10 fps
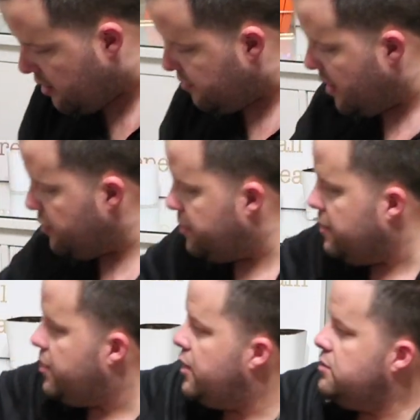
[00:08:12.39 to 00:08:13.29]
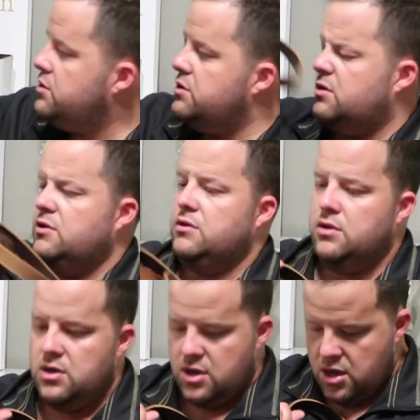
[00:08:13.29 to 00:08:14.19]
of my whipping post,
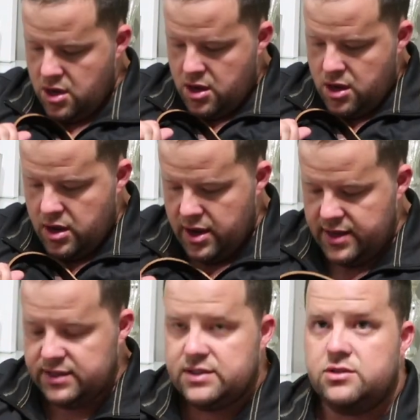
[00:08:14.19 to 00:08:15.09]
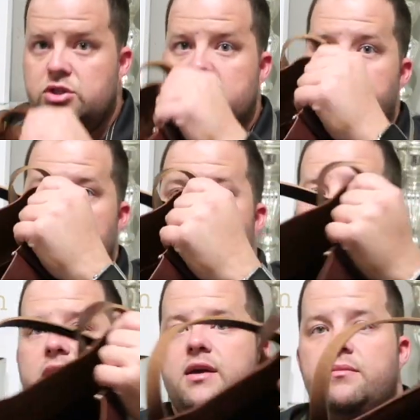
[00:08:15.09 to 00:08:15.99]
it's just a big
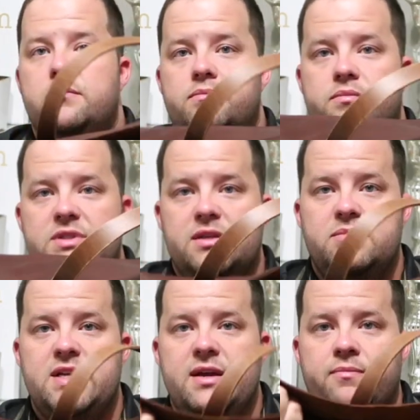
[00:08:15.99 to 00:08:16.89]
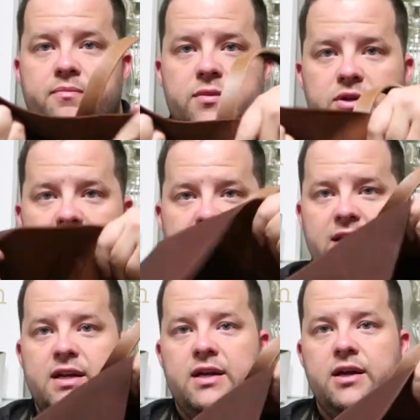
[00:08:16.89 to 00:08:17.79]
bucket it's empty, there's
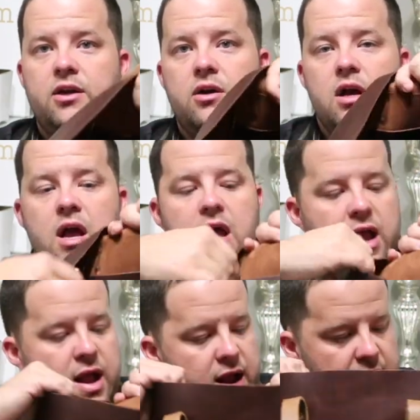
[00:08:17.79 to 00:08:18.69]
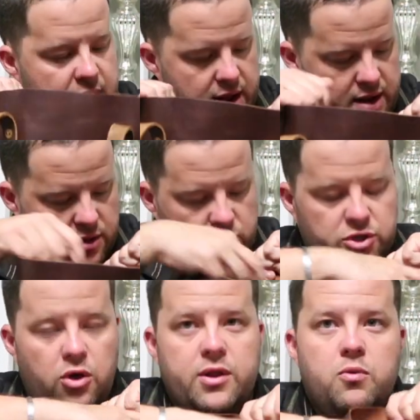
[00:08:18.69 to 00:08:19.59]
nothing in here. And
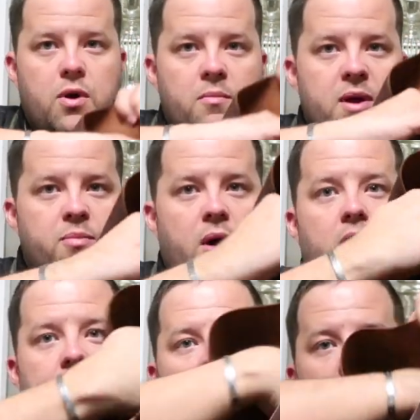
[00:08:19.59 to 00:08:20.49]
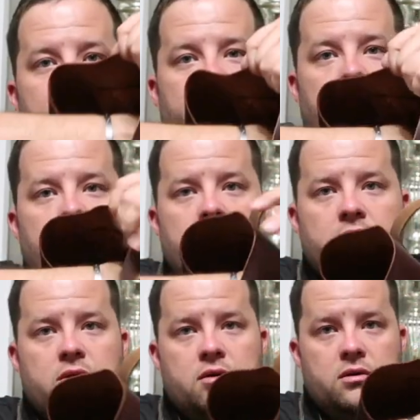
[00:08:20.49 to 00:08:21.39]
there's only one big pocket right here